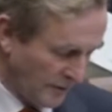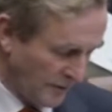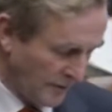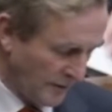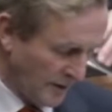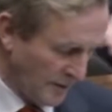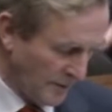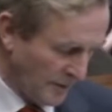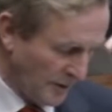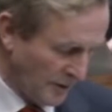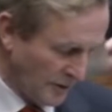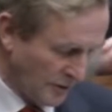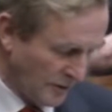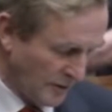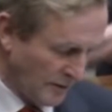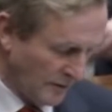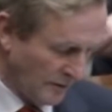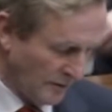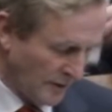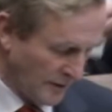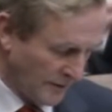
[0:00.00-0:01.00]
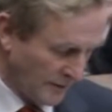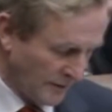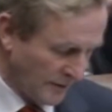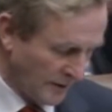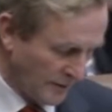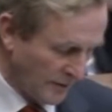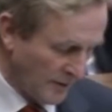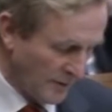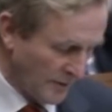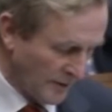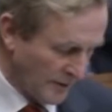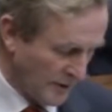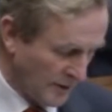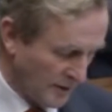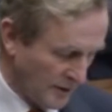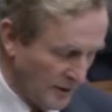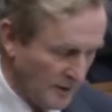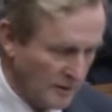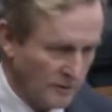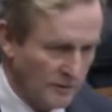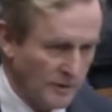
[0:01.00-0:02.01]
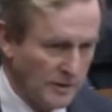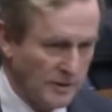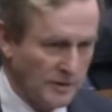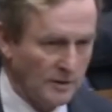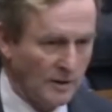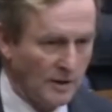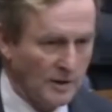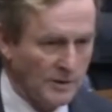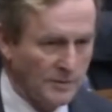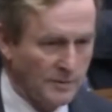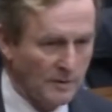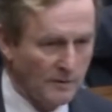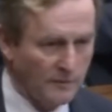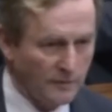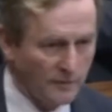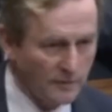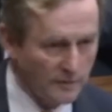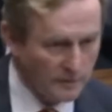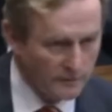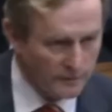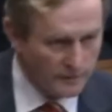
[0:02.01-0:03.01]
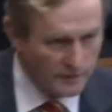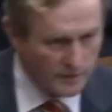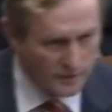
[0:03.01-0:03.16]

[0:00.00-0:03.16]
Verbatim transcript: for, the budget was for a 3% increase in hospital funding for